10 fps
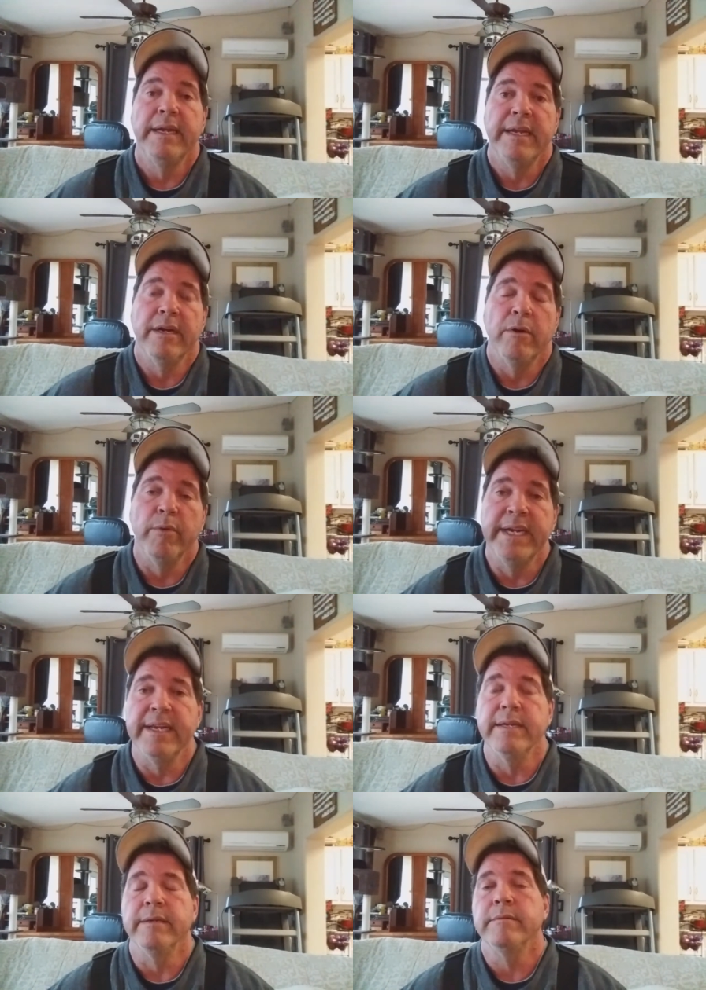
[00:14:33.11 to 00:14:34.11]
we
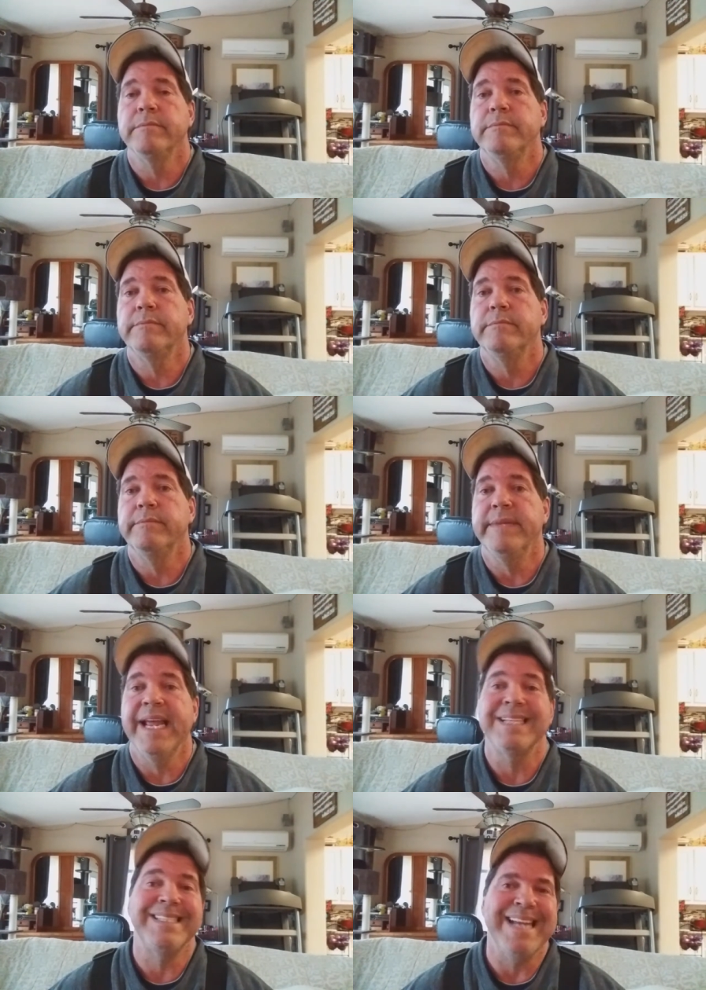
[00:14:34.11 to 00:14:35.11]
can
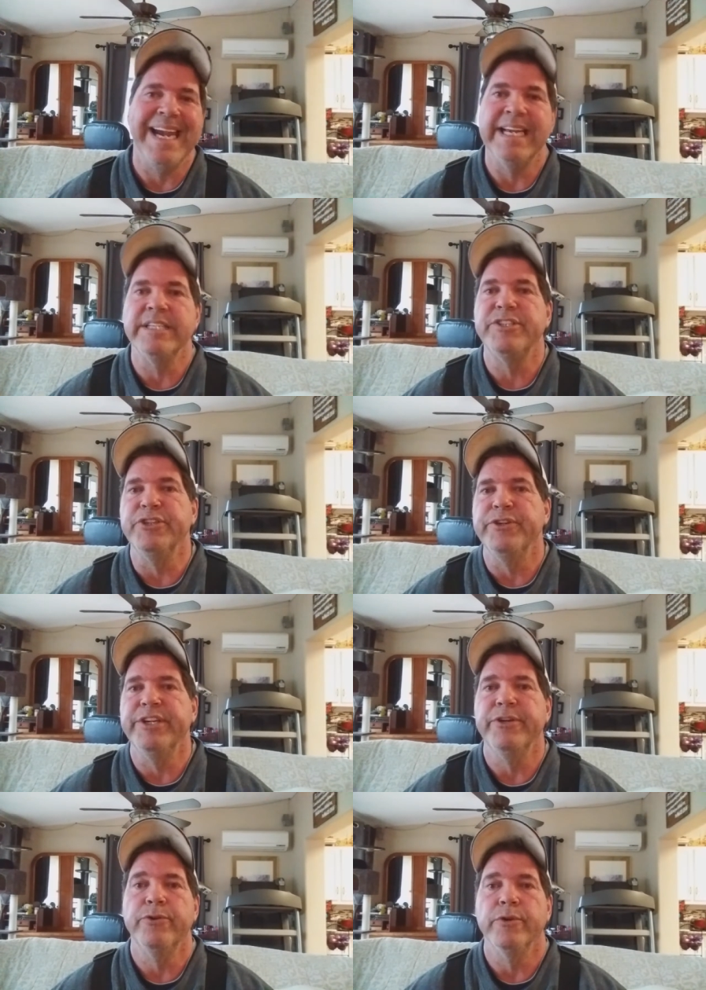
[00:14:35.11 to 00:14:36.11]
next day it to
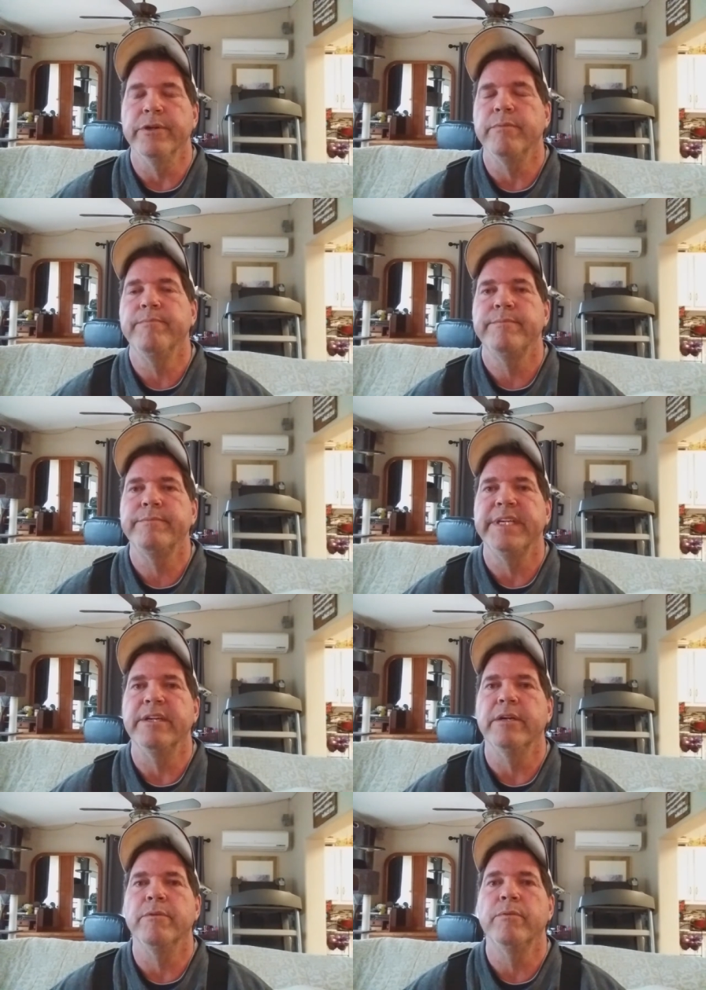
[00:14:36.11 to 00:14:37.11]
you, or,
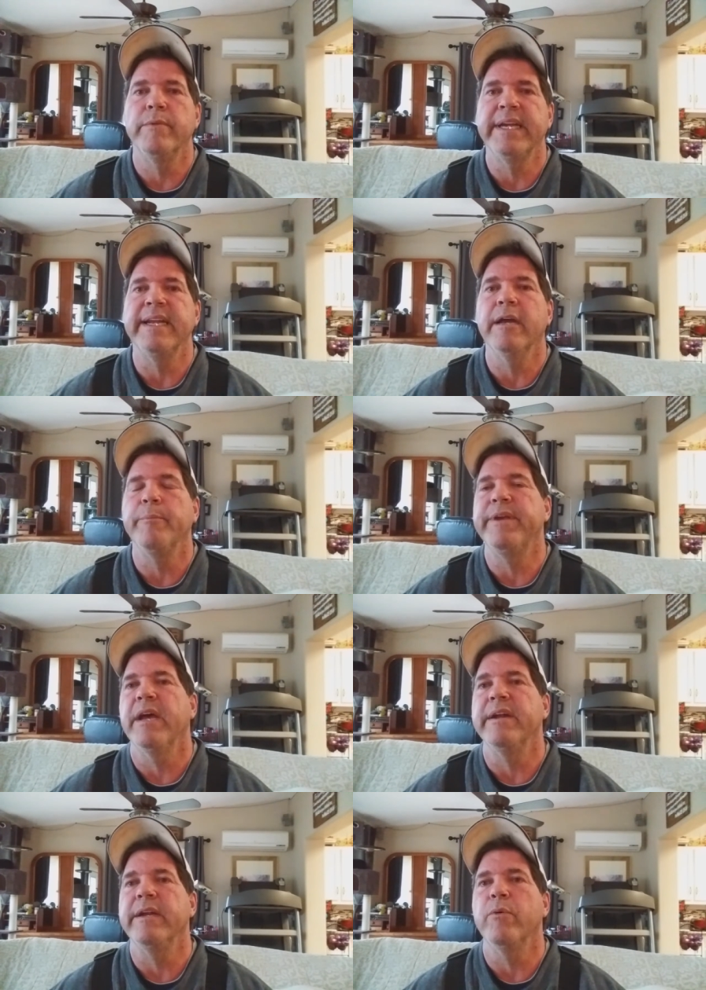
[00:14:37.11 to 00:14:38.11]
we can help you out
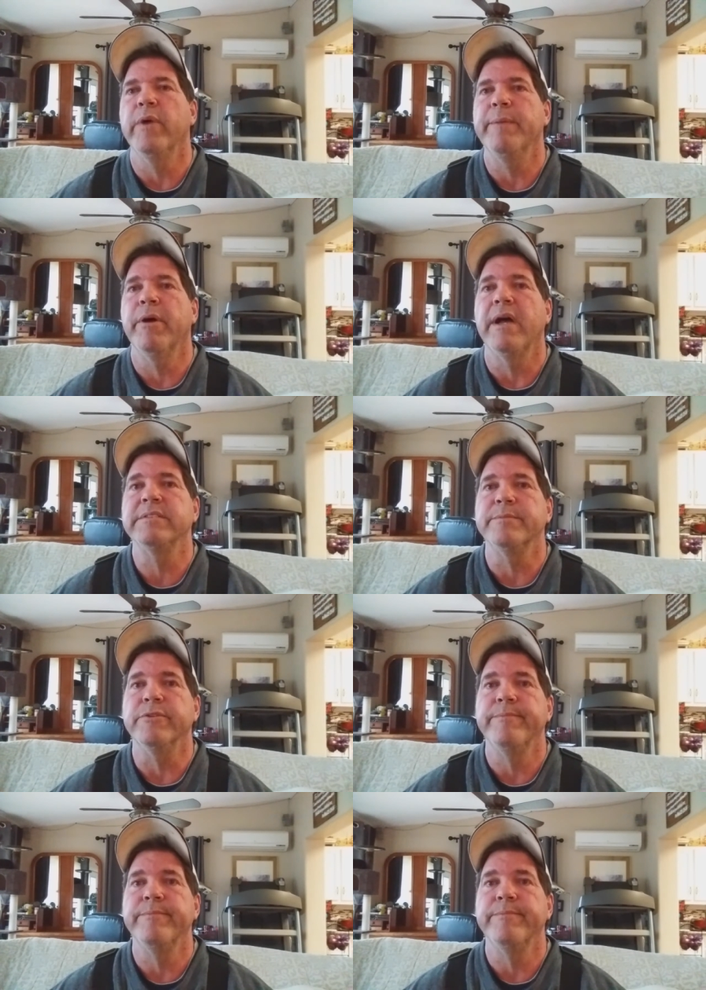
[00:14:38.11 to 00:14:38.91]
any way possible.